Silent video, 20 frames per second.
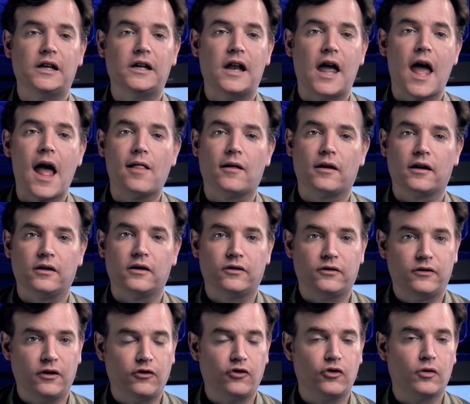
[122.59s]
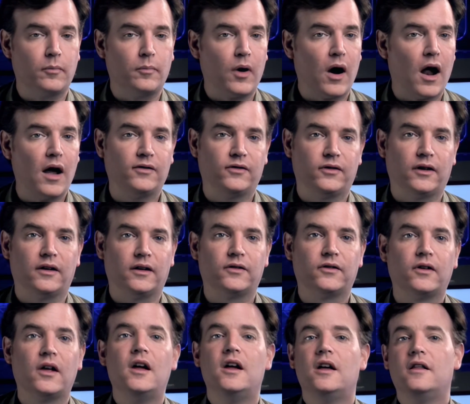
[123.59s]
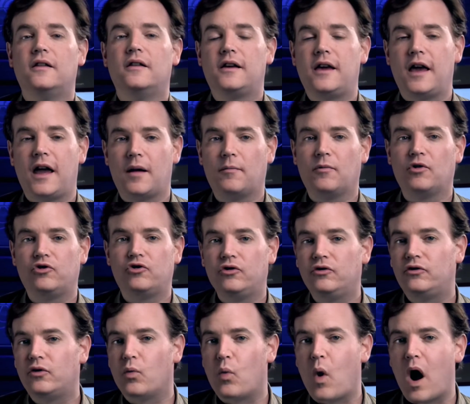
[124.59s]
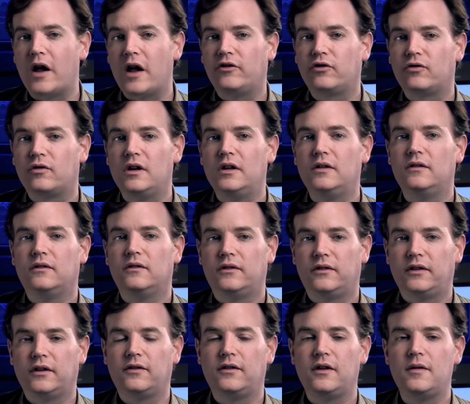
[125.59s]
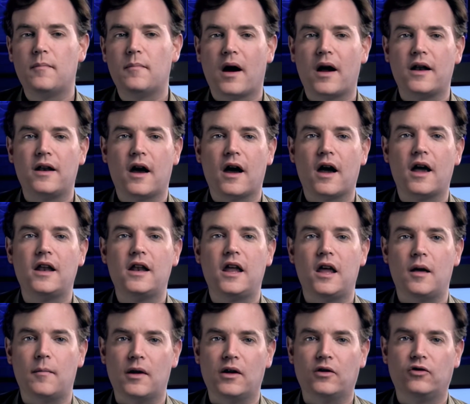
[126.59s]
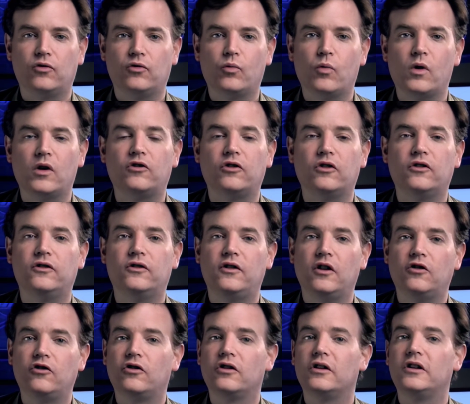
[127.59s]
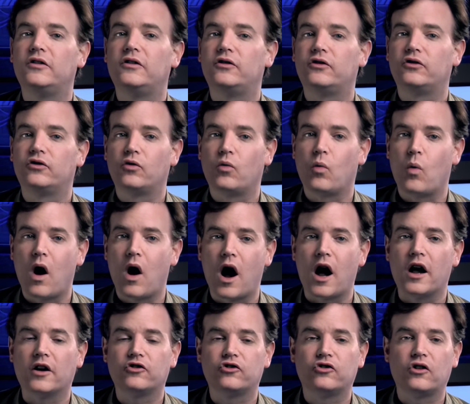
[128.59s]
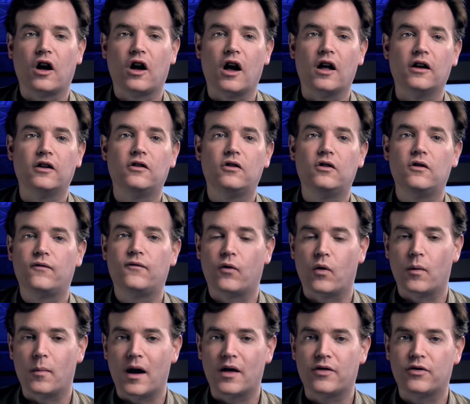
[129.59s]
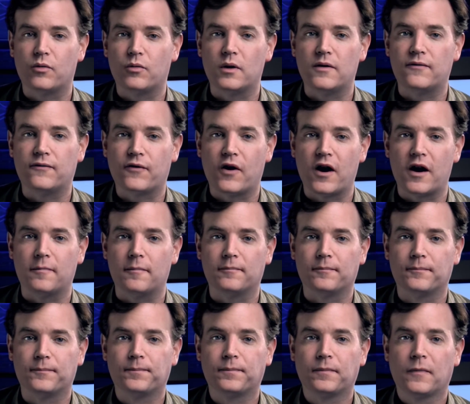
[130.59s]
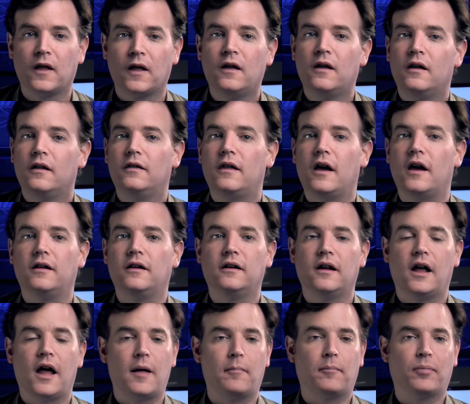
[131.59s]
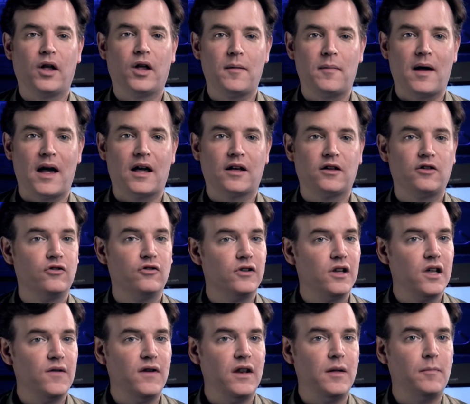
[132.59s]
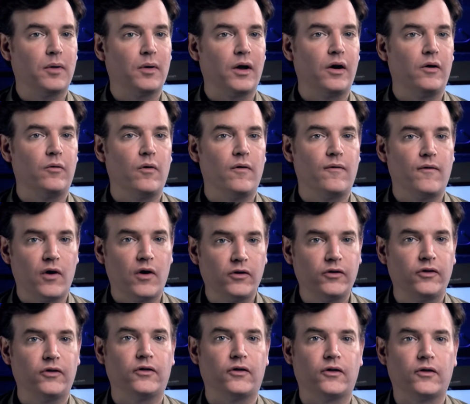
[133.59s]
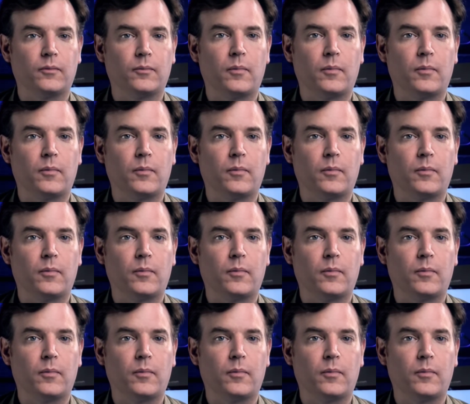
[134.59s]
analogous digital process. The camera shoots a widescreen 16 by 9 image which is digitally squashed onto the 4 by 3 frame. Then, at playback, your DVD player reverses this